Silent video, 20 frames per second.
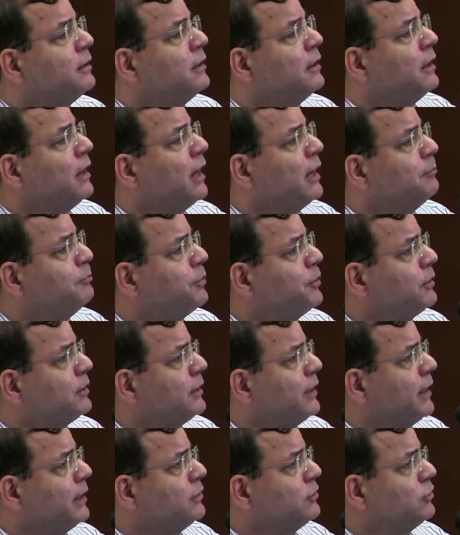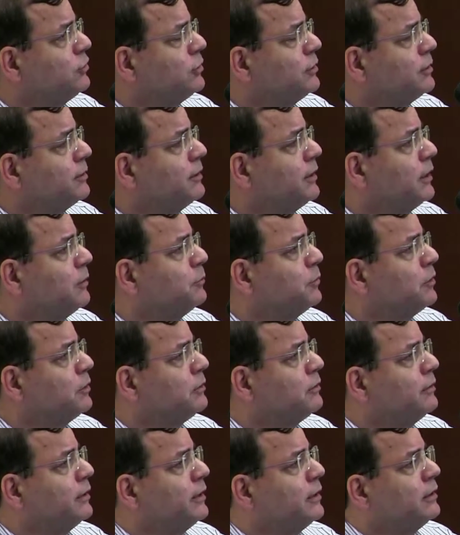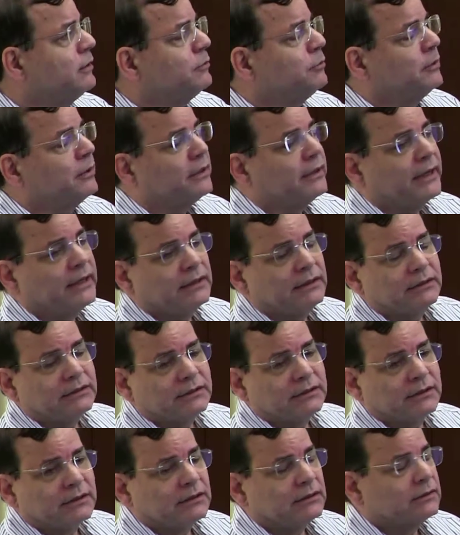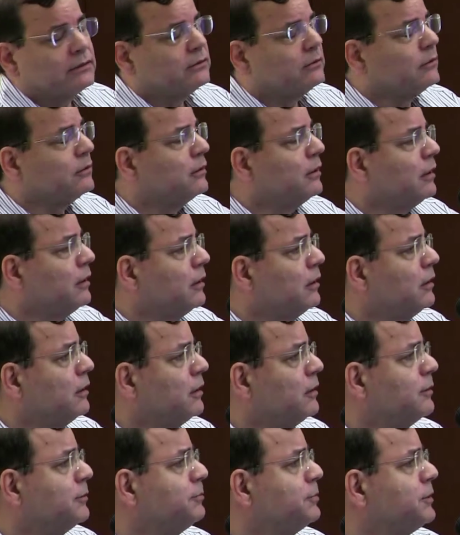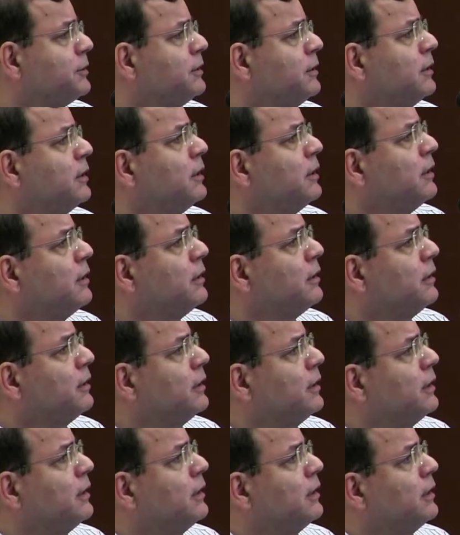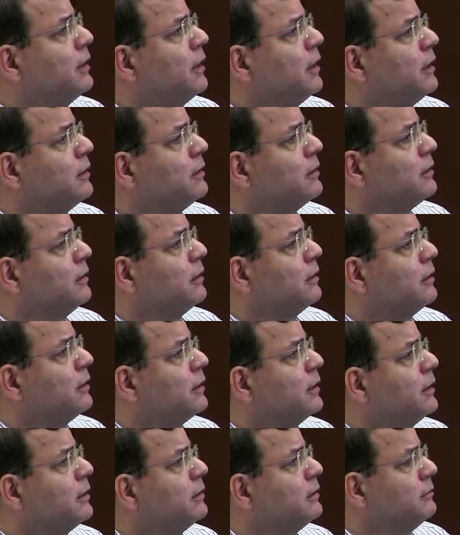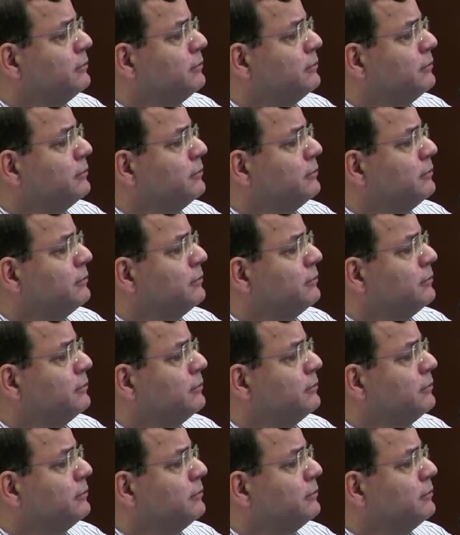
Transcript: hypertension and were treated with ACEs or ARBs, the on-target